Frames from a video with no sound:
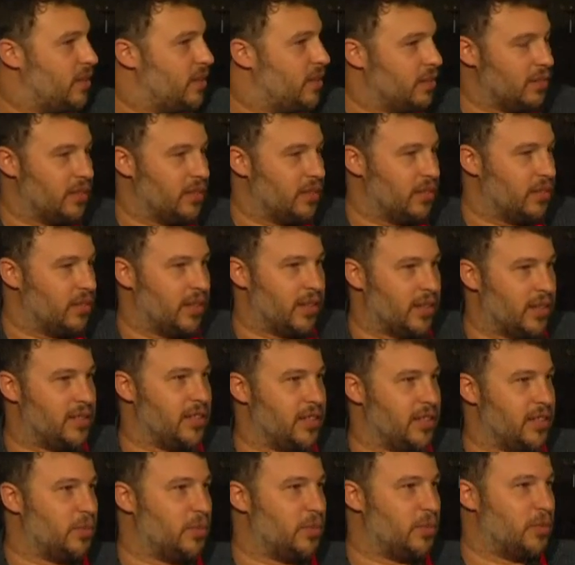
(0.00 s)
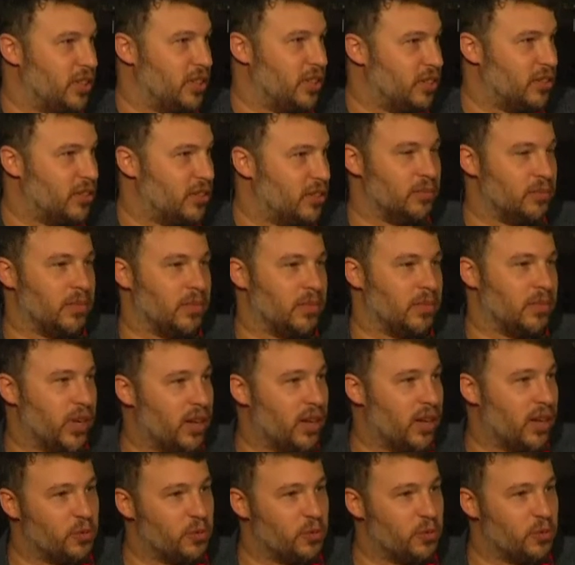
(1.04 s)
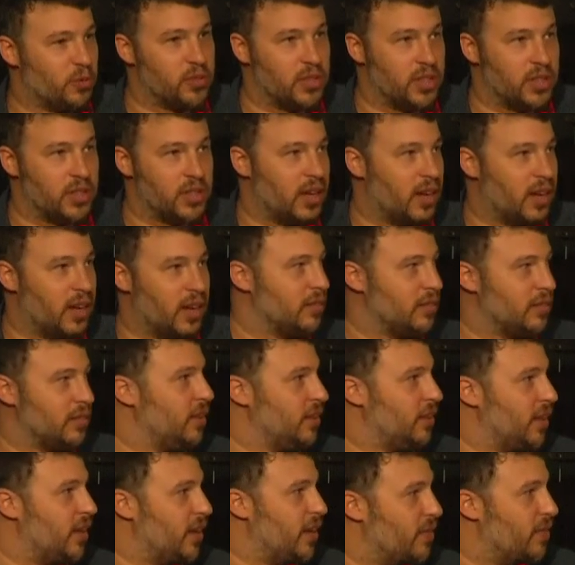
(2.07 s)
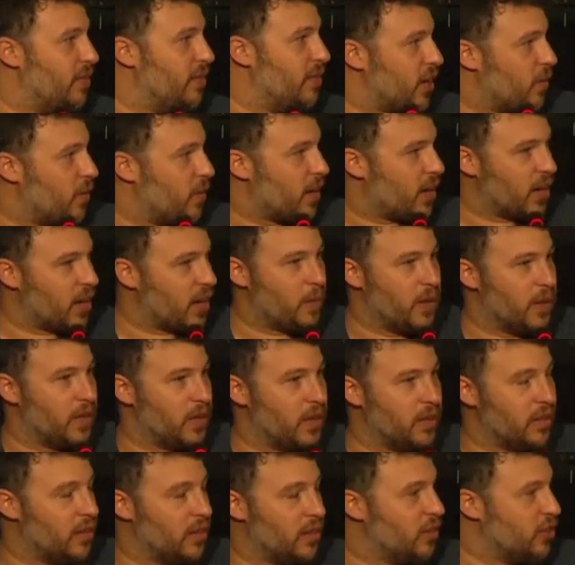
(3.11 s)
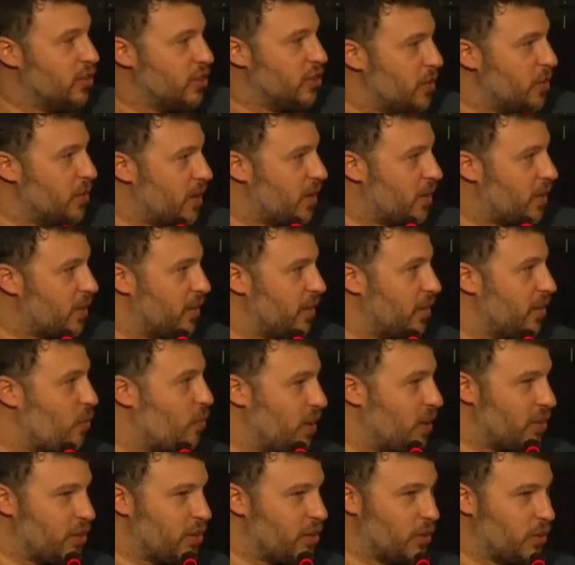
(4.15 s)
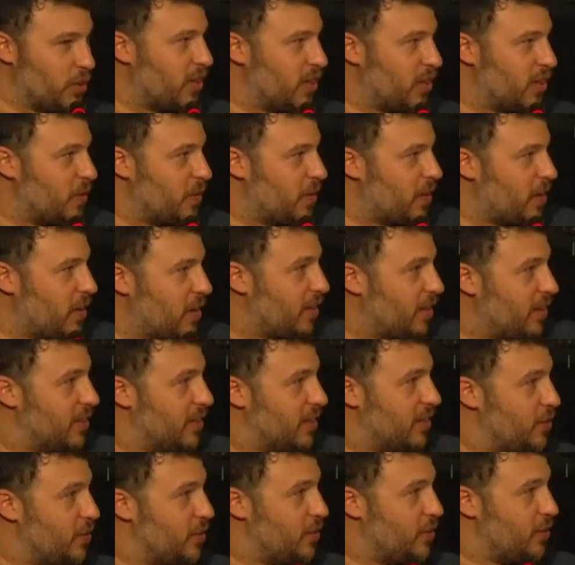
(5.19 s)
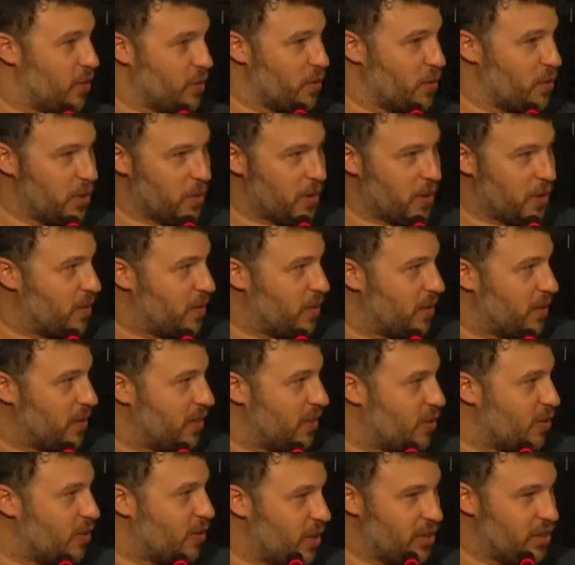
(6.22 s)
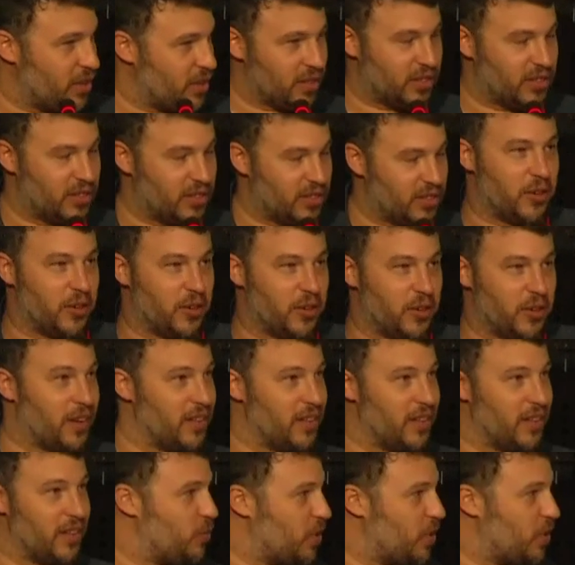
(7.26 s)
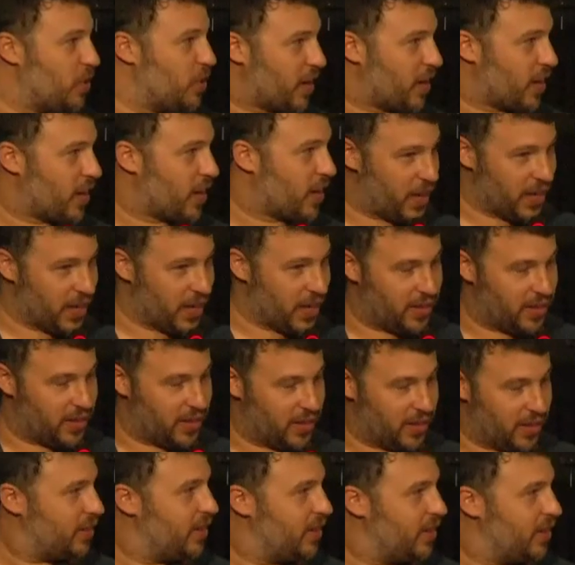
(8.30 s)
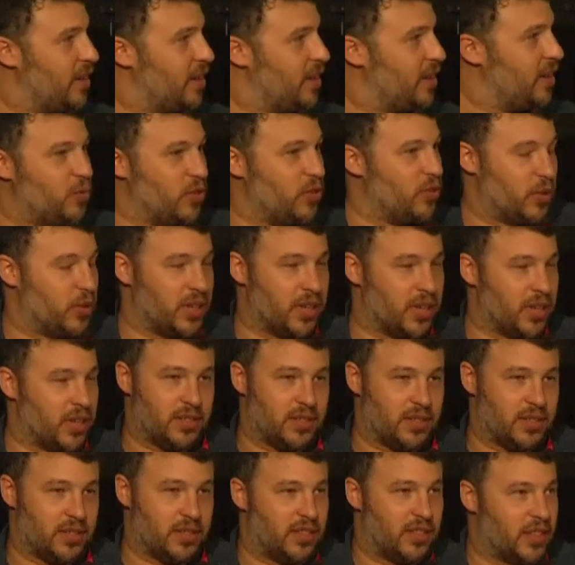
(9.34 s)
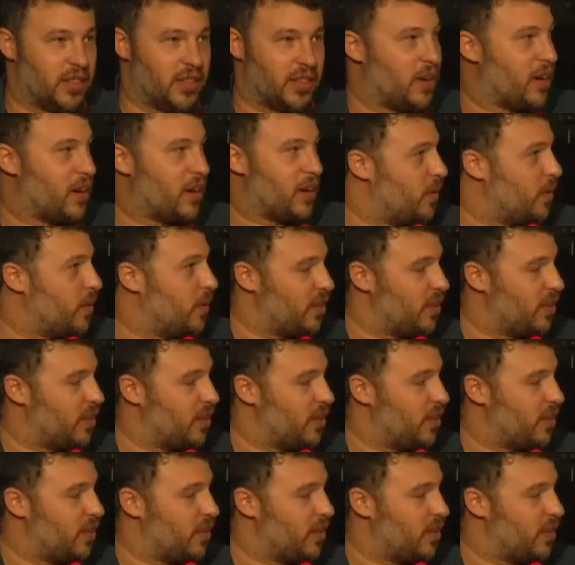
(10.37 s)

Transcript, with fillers: one could say as we as you can say I'll announce a slash 24 and and uh, 24 or a slash 19 and the slash uh, 20 you could say from